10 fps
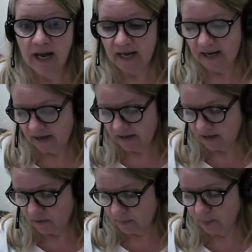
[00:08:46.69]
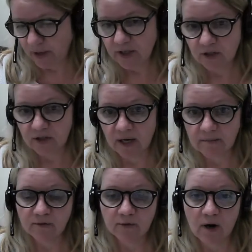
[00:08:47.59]
And the pressure
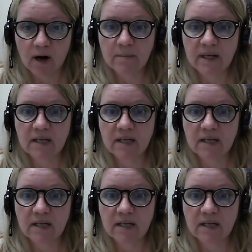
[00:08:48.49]
comes from